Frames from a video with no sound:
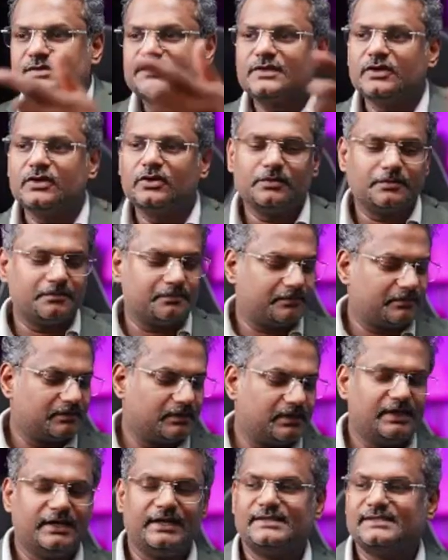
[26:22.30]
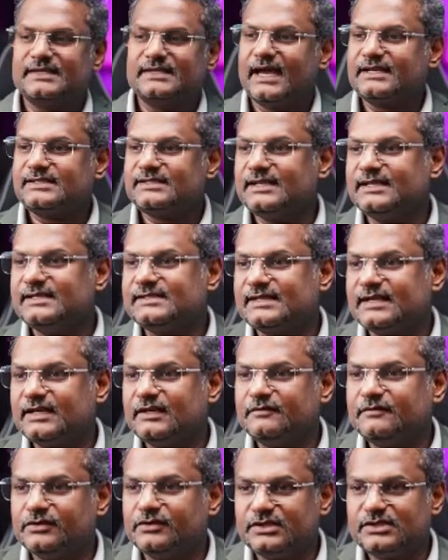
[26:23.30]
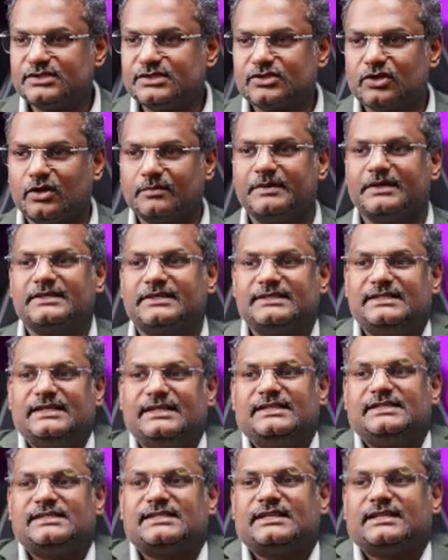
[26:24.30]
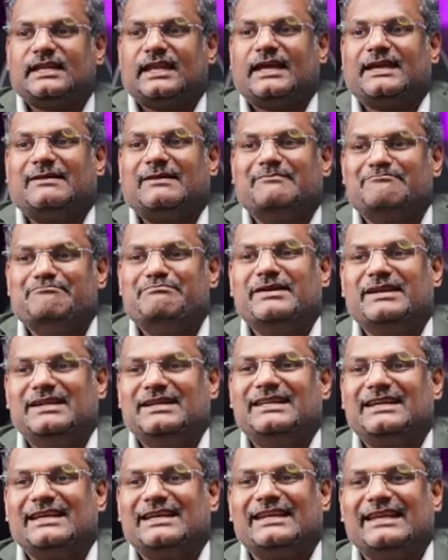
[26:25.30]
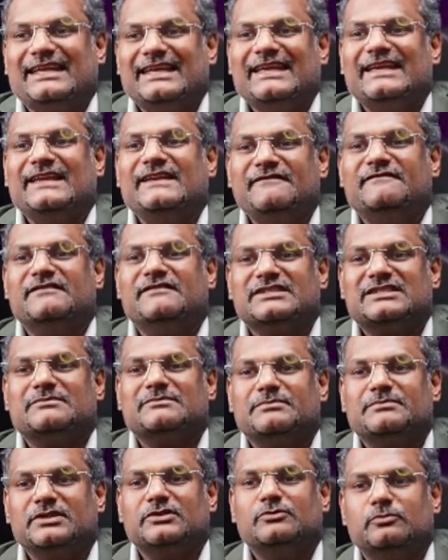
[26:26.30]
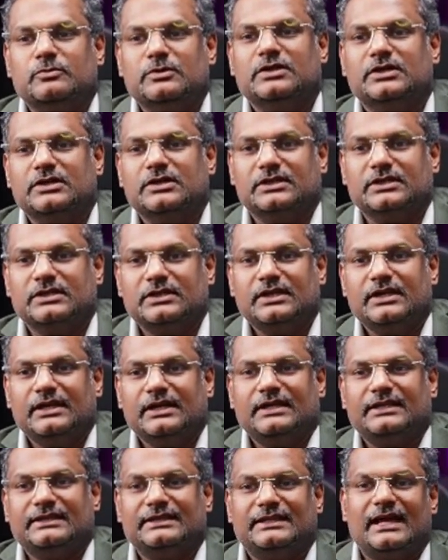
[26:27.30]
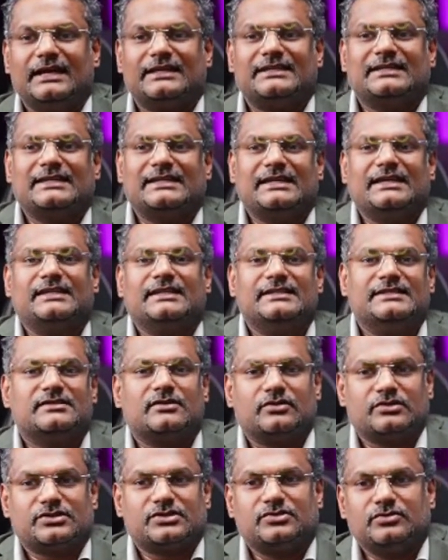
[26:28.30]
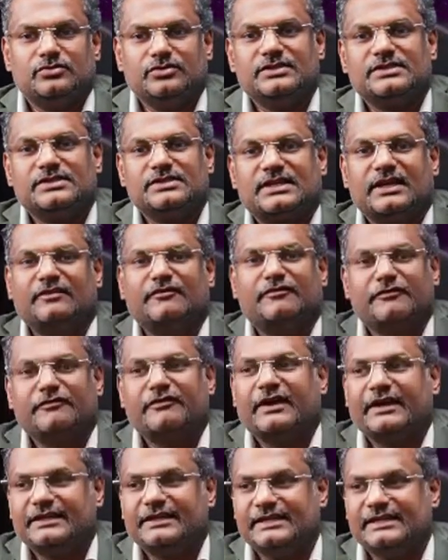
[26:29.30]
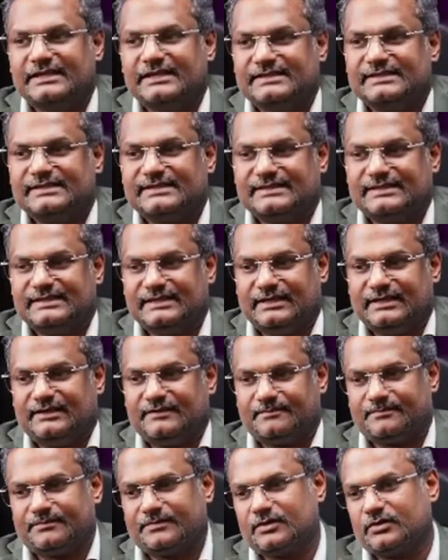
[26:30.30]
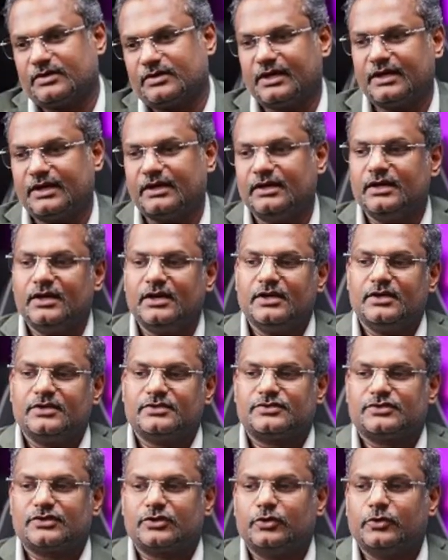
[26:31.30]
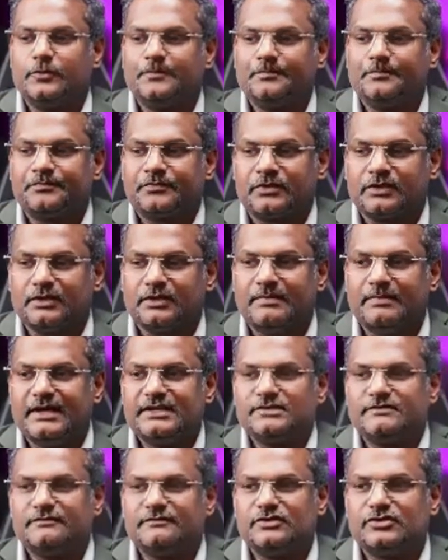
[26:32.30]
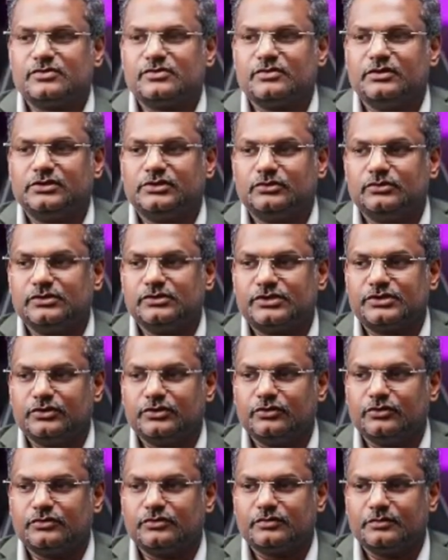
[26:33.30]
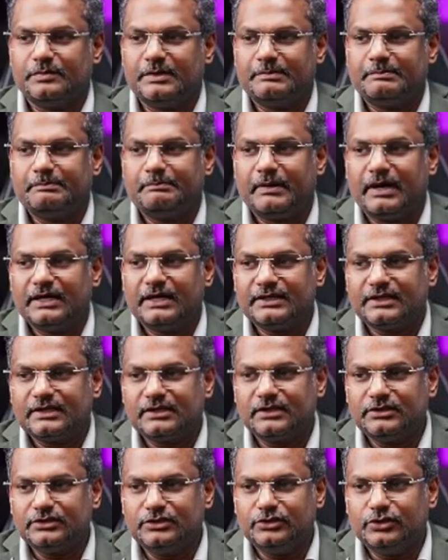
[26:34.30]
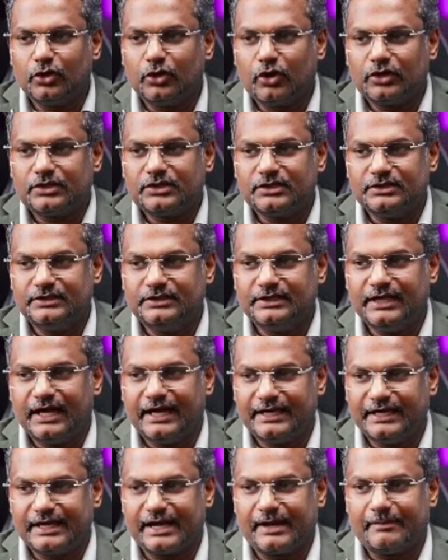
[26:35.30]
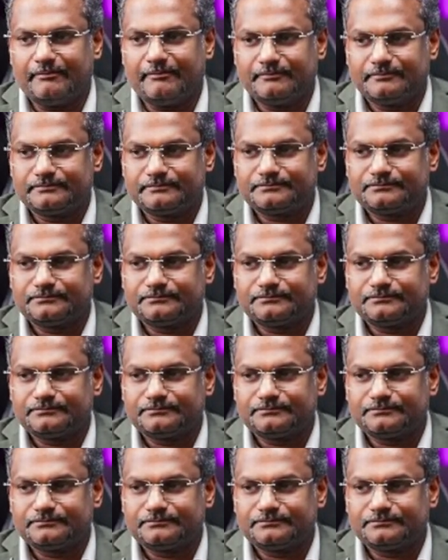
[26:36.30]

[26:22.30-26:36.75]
So it's actually saying for this topic, teach it like building an invisible world that kids or students can finally see. Okay. So the best visual tools to use would be particle dot diagram.